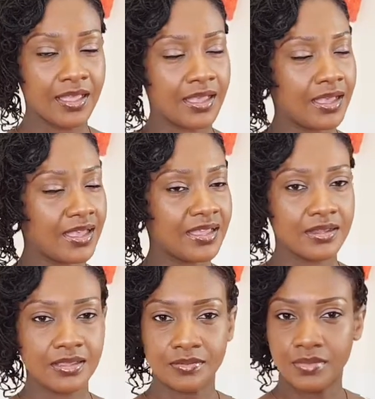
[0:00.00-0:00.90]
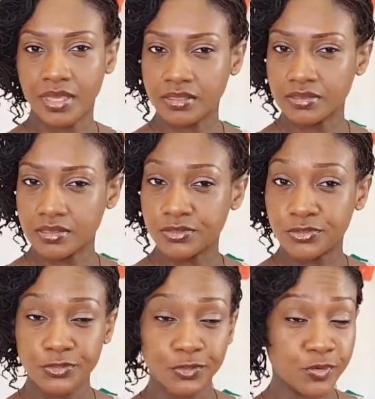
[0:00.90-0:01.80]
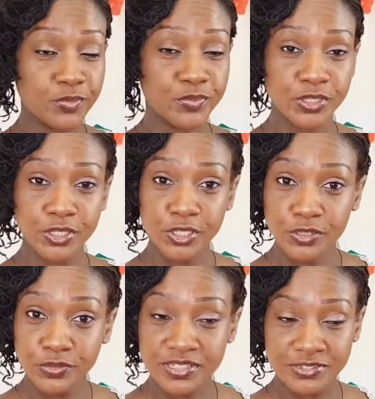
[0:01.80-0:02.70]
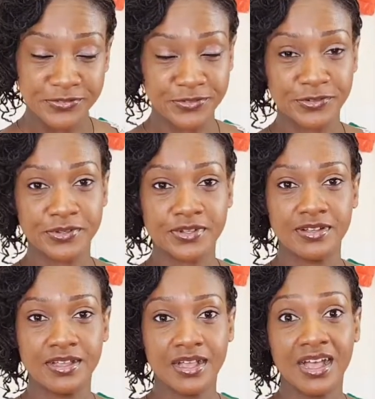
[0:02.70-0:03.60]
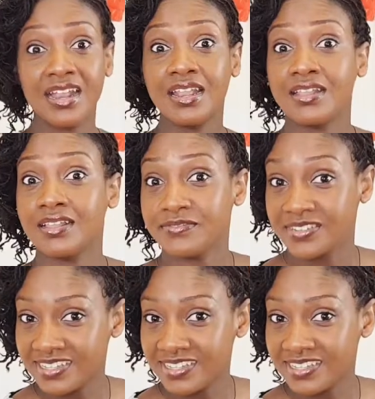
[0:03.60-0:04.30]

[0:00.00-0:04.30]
and it makes it so beautiful. I love it.